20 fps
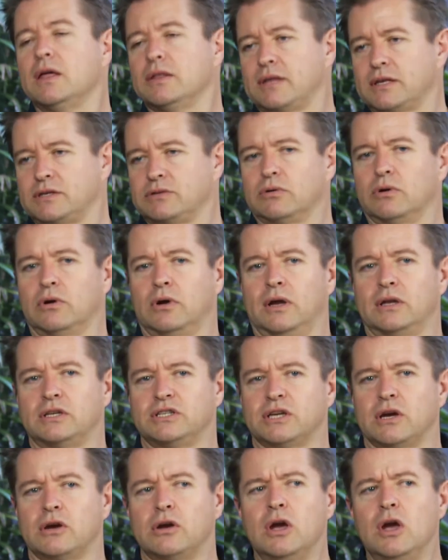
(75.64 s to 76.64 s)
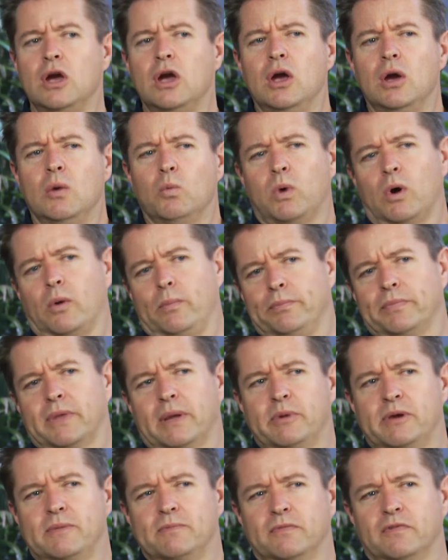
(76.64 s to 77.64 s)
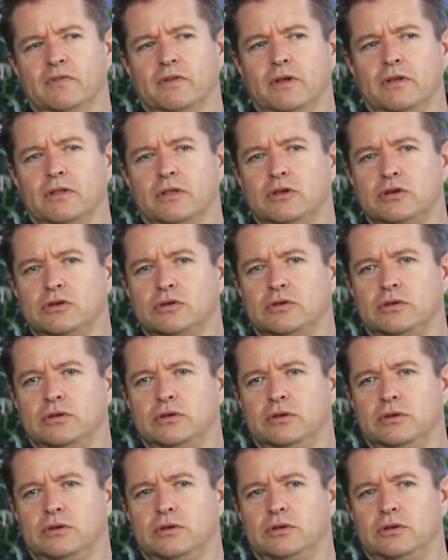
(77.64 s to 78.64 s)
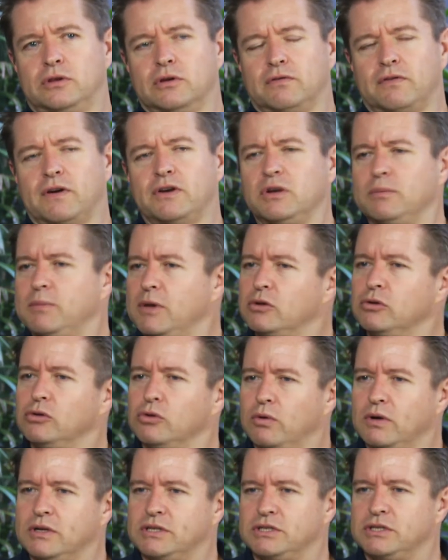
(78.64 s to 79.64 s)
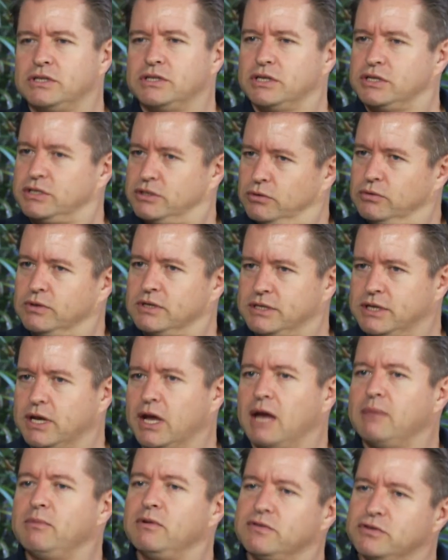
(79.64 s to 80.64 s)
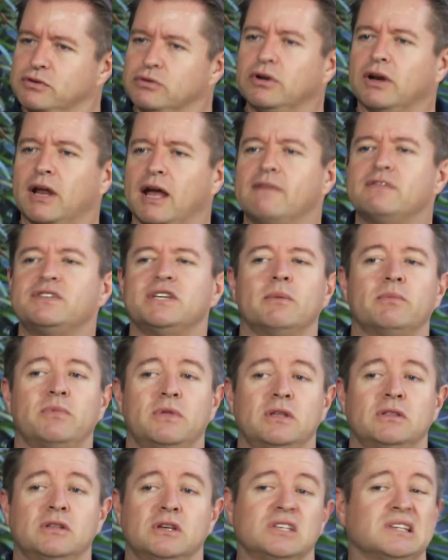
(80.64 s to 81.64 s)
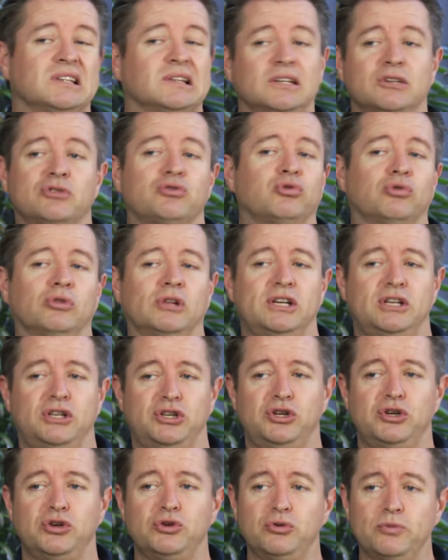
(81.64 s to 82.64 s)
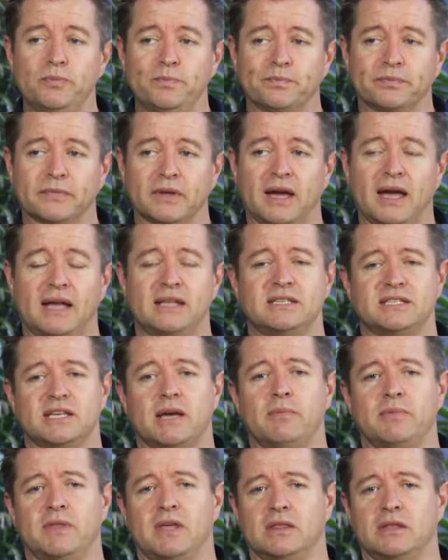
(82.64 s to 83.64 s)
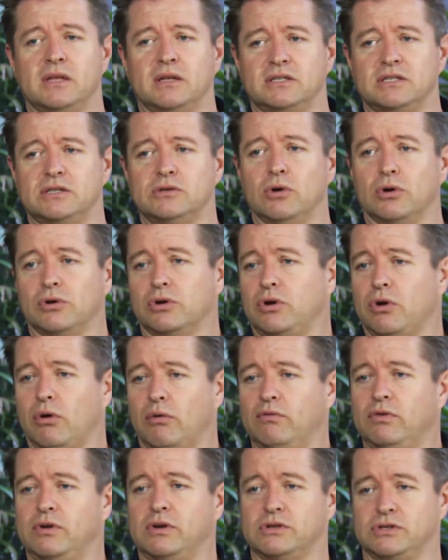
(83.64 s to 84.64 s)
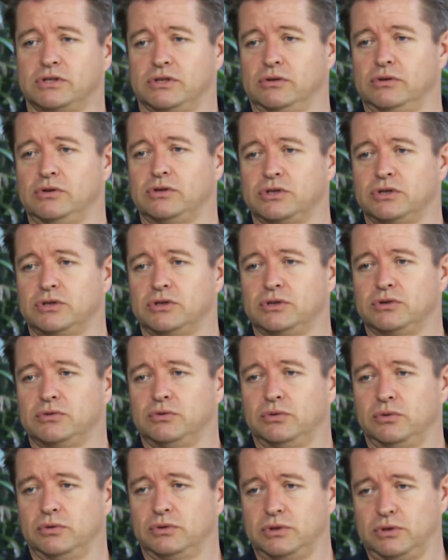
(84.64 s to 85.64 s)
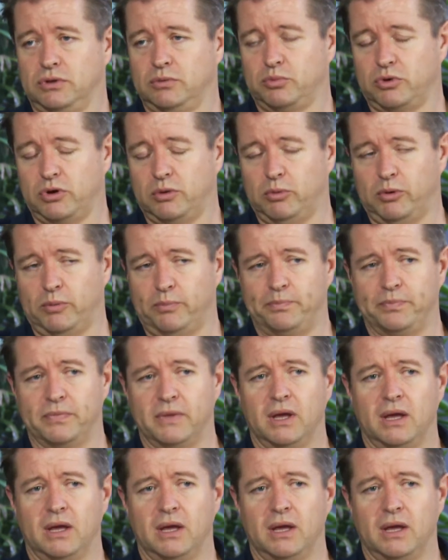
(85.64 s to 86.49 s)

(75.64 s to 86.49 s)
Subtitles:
That's right. So, well, I mean, the fundamental questions are still the same. You've still got to have something that's literally new and something that's not an obvious solution to the problem.